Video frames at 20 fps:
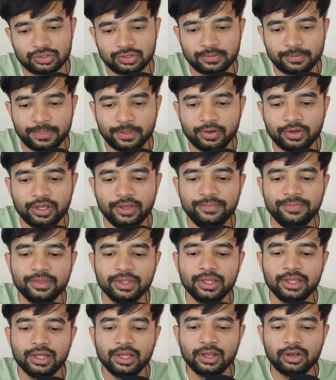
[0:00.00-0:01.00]
Okay.
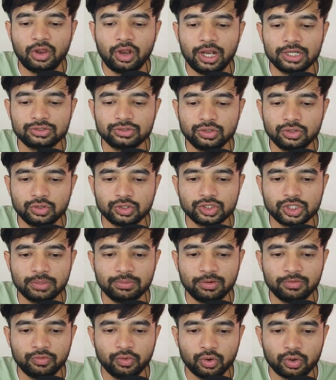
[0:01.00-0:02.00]
Now let's go to question number
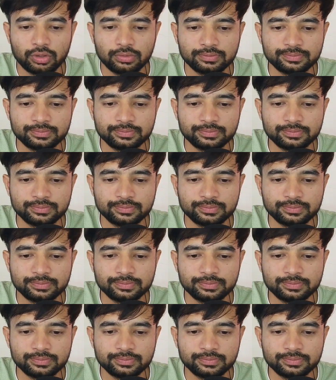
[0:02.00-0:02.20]
four.